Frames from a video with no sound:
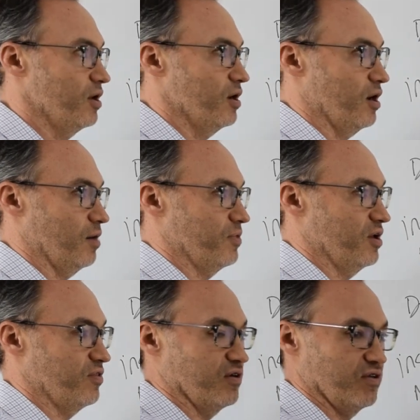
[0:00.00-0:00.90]

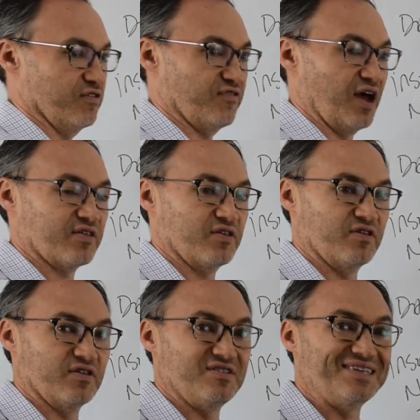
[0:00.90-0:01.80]
The fact that
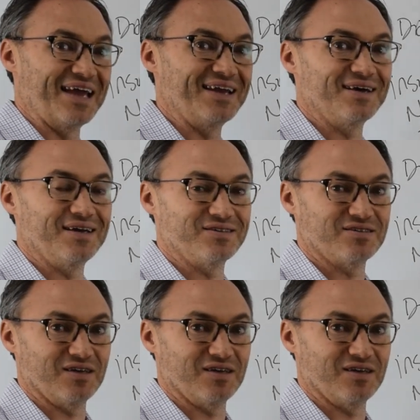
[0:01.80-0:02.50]
the data is